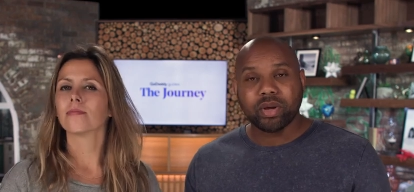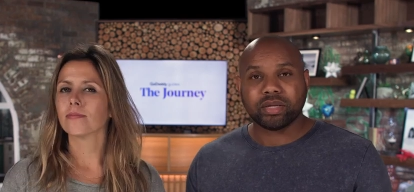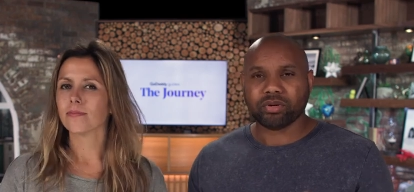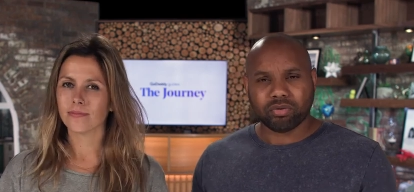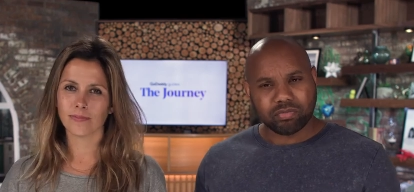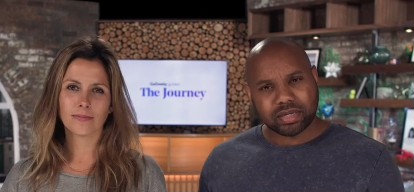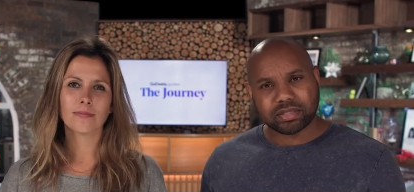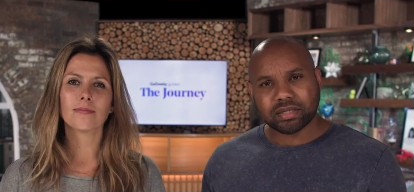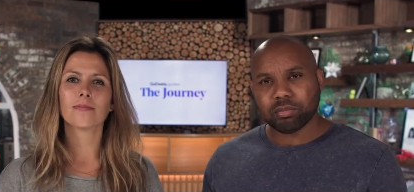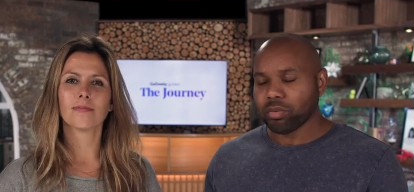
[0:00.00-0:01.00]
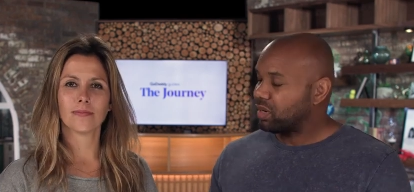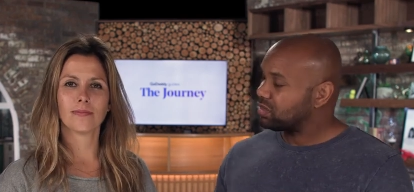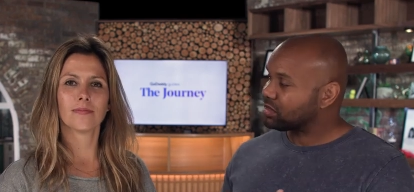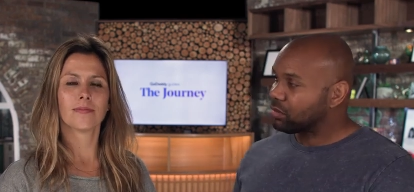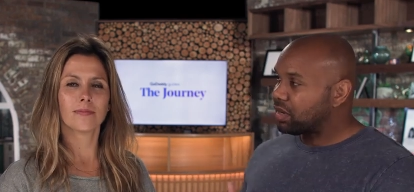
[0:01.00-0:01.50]
Speaker 1: and, you know, resting, but what are
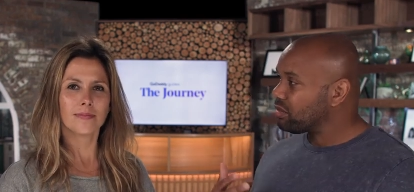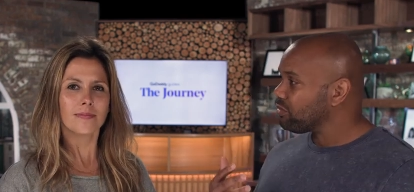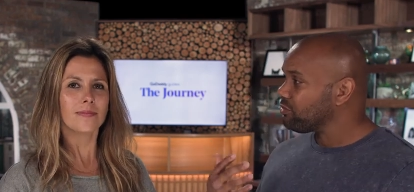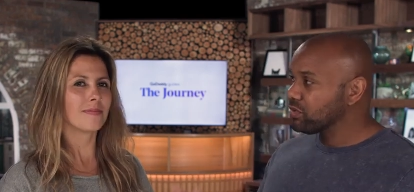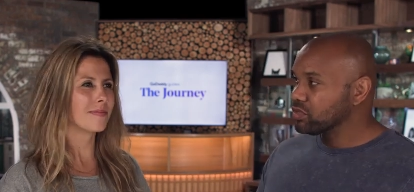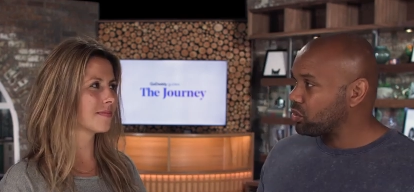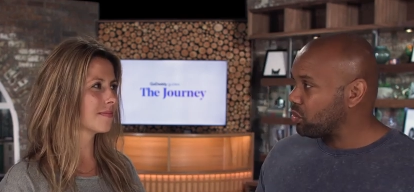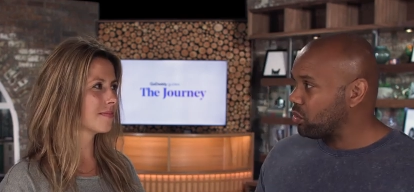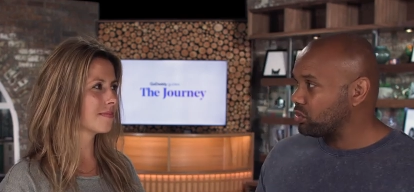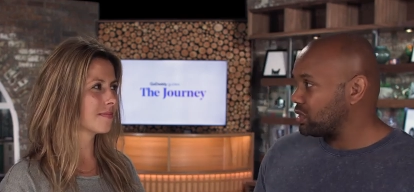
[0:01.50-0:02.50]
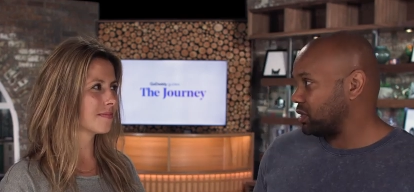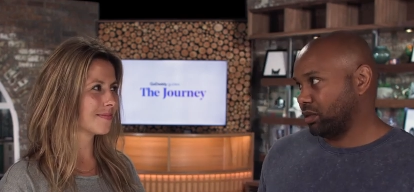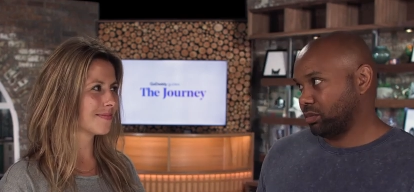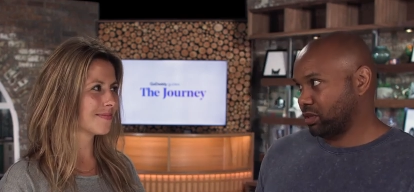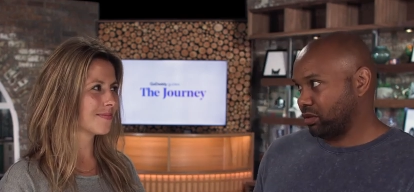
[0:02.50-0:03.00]
some other physical
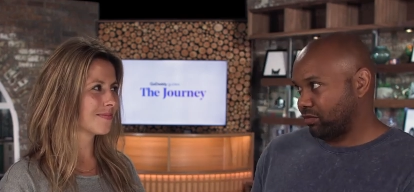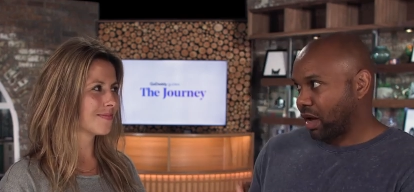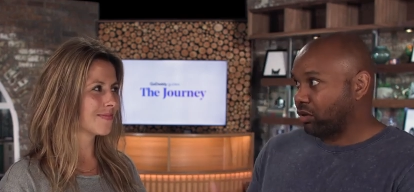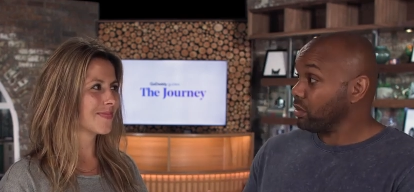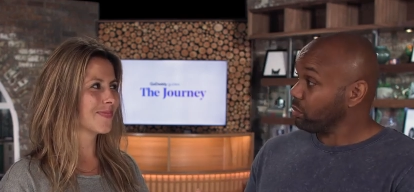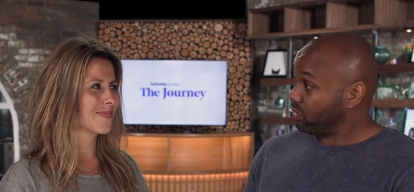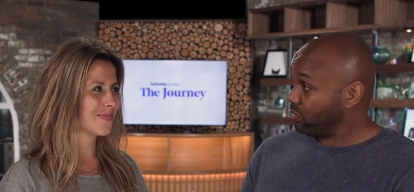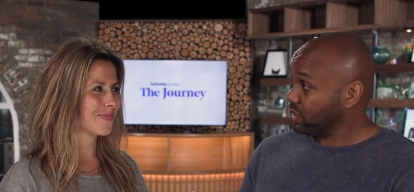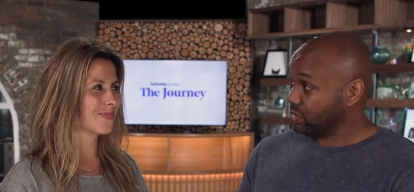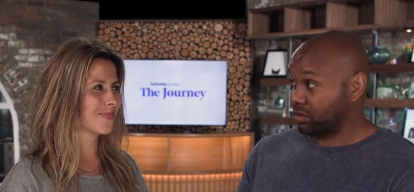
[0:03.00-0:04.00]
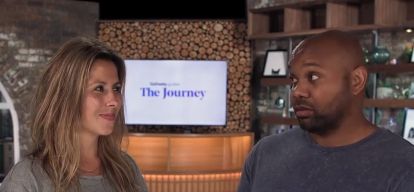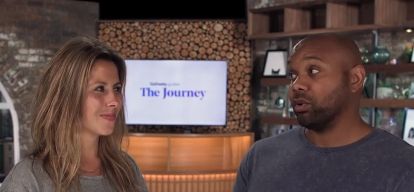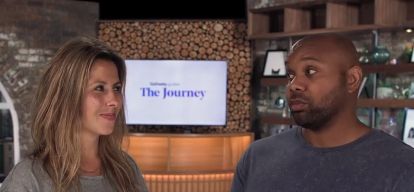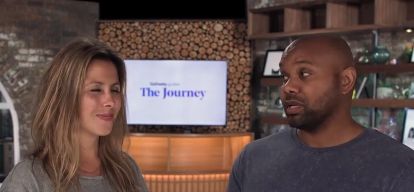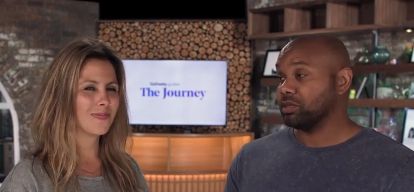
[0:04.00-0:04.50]
tips of how to increase the
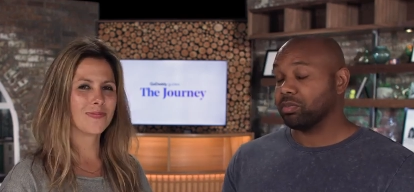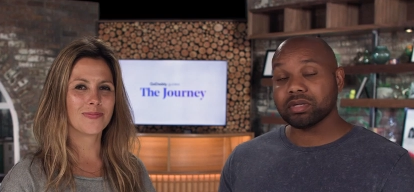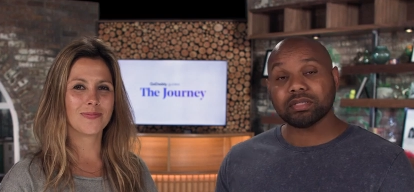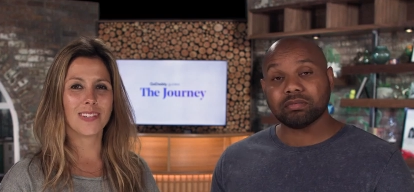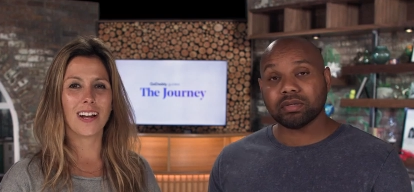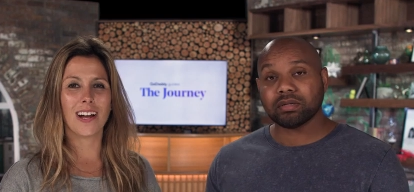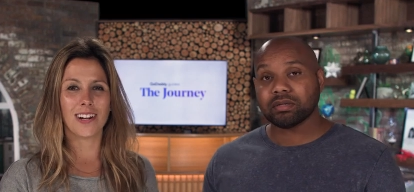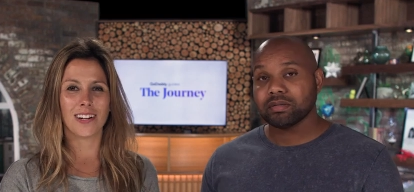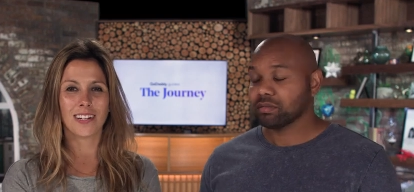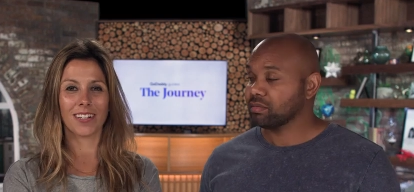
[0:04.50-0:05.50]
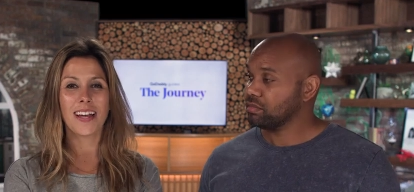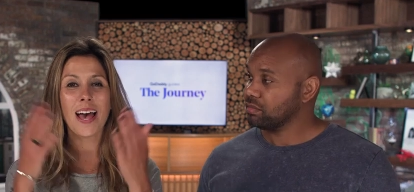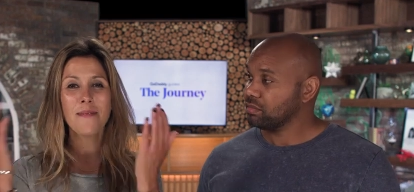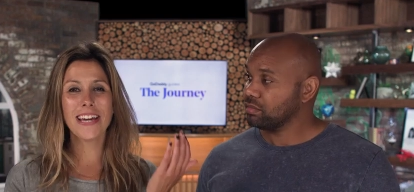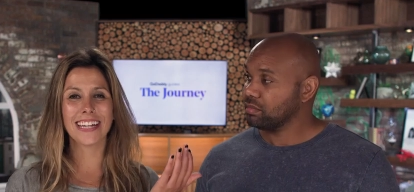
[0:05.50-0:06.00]
workplace productivity?
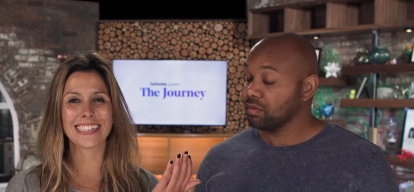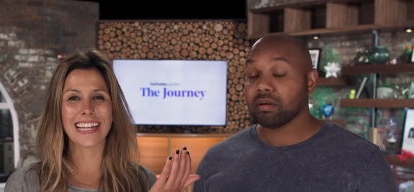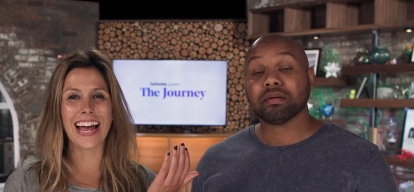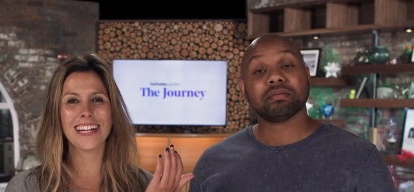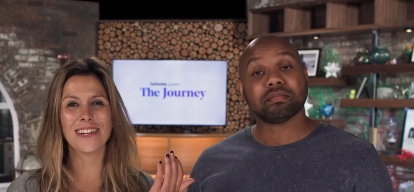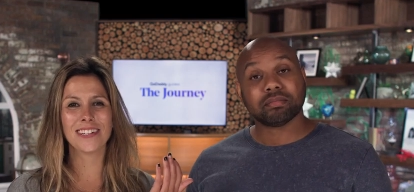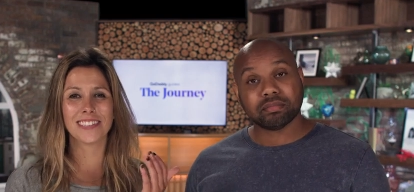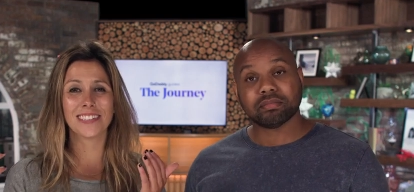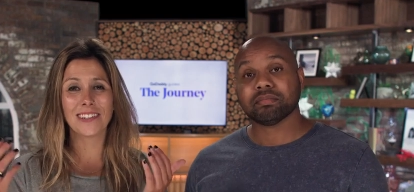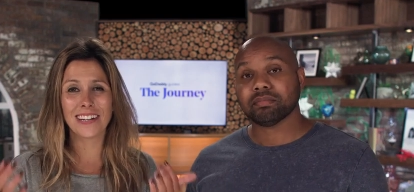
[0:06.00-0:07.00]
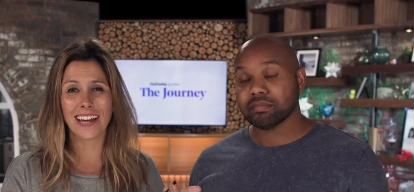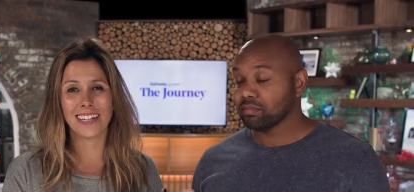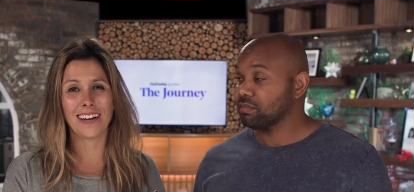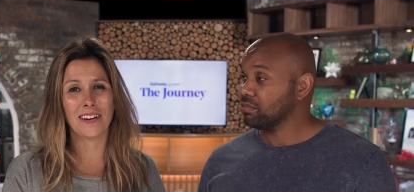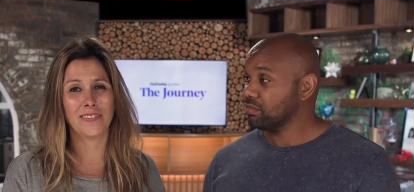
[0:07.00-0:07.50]
Speaker 2: Ergonomics. I know at the GoDaddy
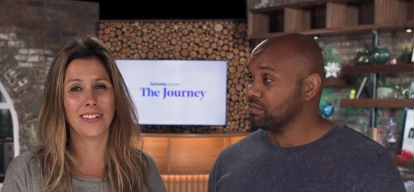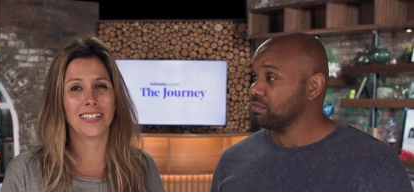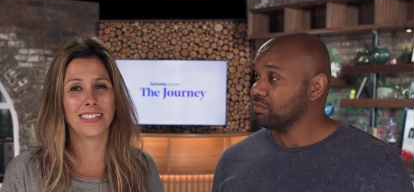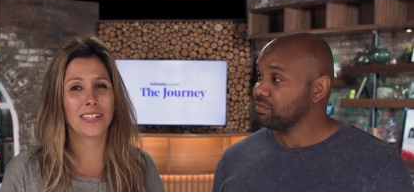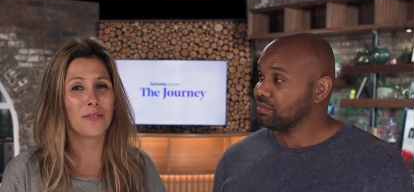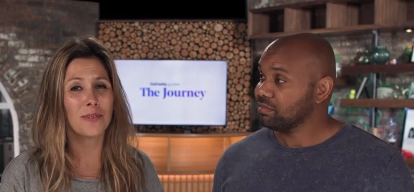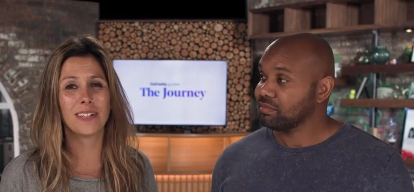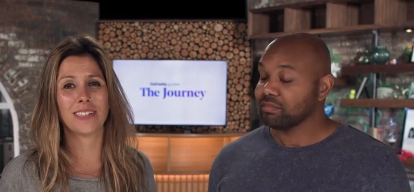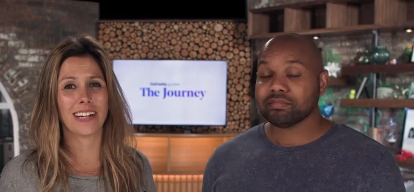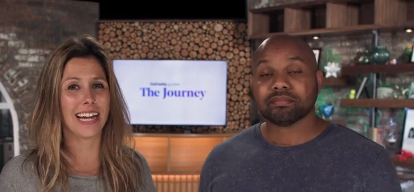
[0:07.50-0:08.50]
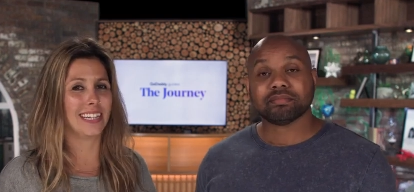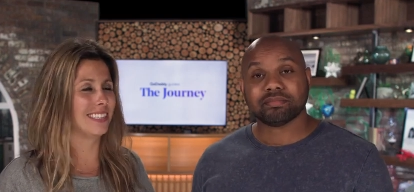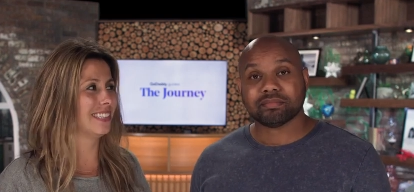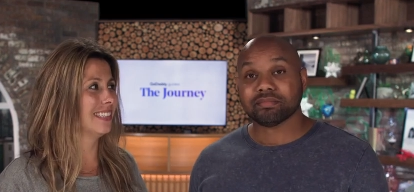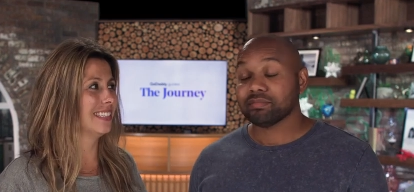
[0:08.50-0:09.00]
office, we are great at
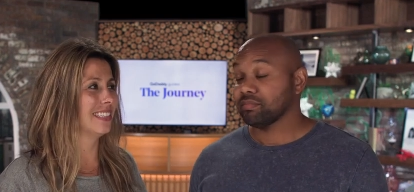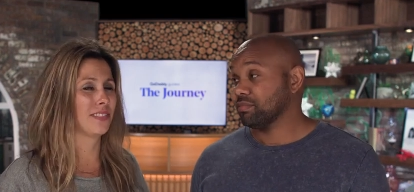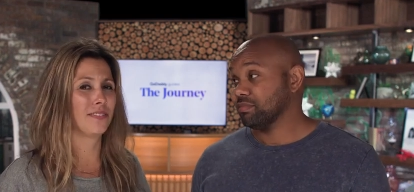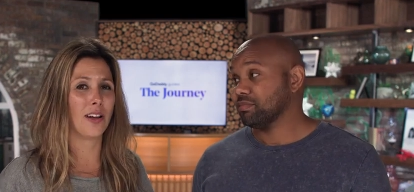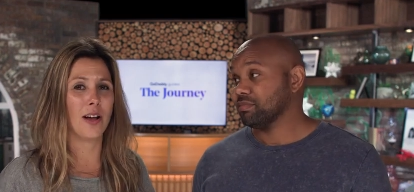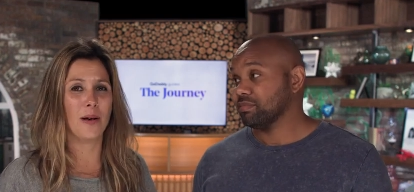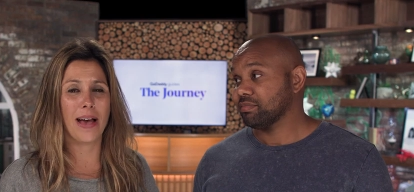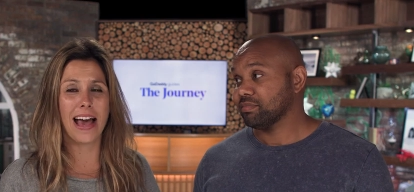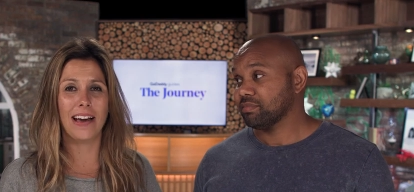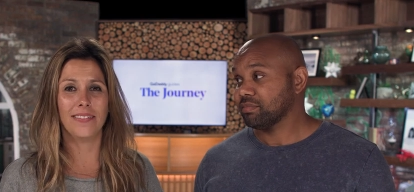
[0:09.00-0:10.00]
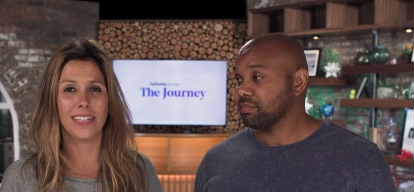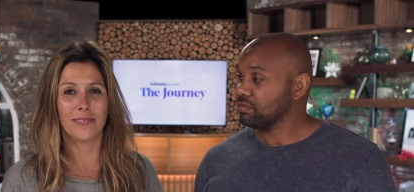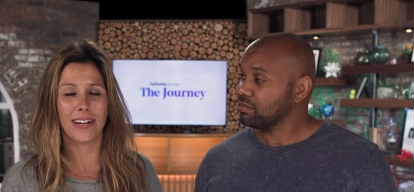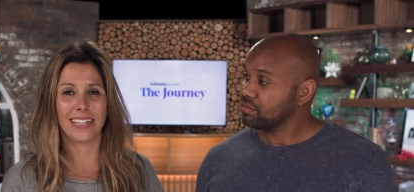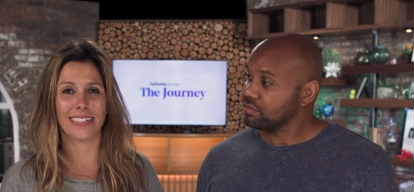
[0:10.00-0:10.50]
doing this from having the
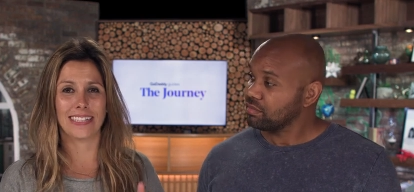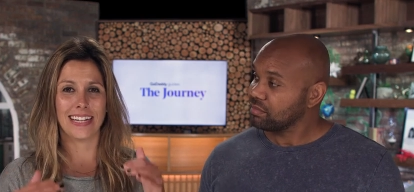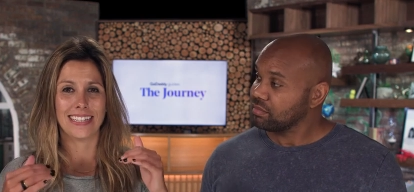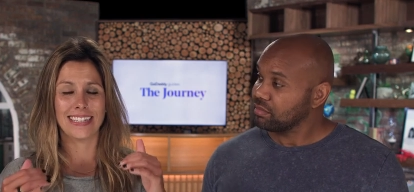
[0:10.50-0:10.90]
right size